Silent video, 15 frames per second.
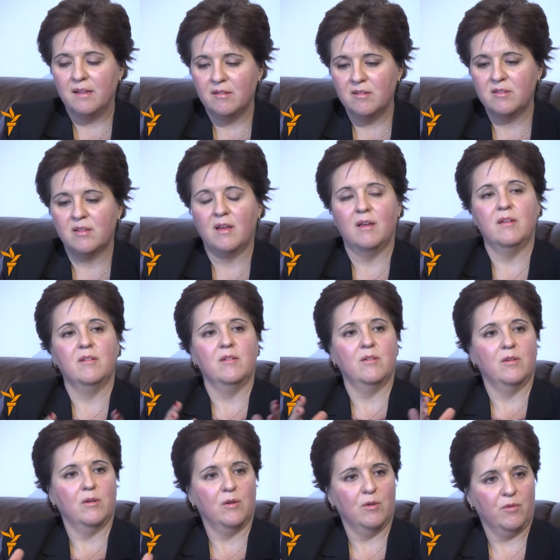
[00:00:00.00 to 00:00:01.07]
the design
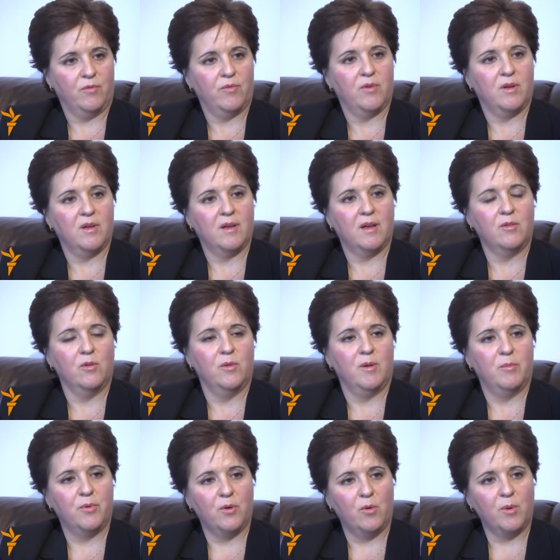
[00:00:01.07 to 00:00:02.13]
of
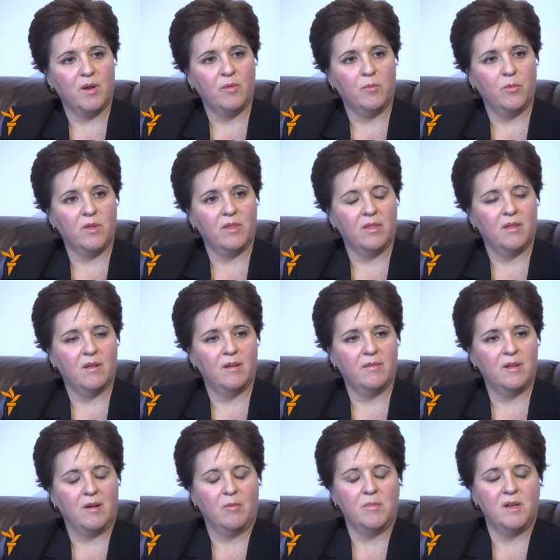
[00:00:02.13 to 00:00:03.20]
another program with
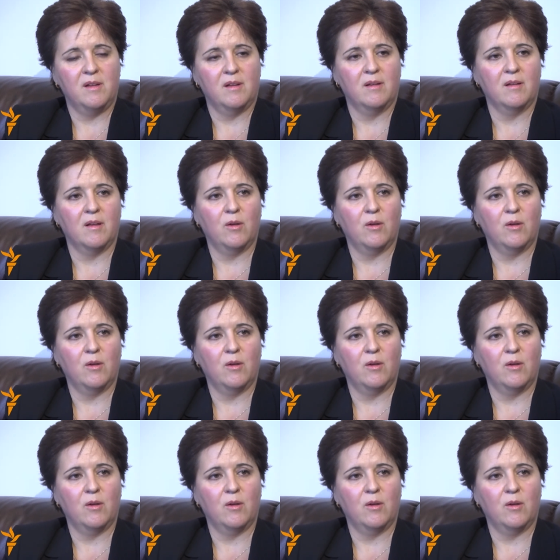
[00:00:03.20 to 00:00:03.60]
the Armenian